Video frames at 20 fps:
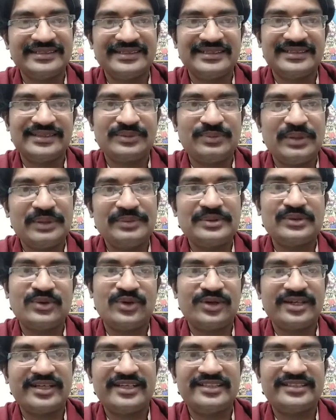Baby is
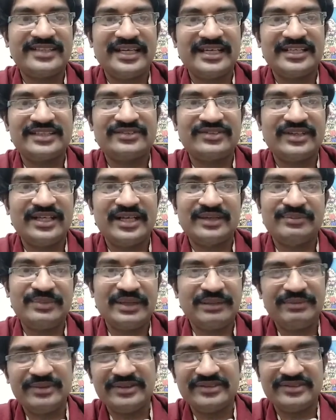already satisfied and
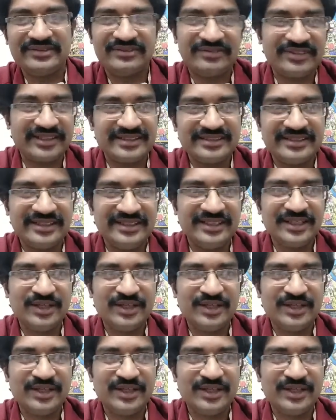baby is fussy.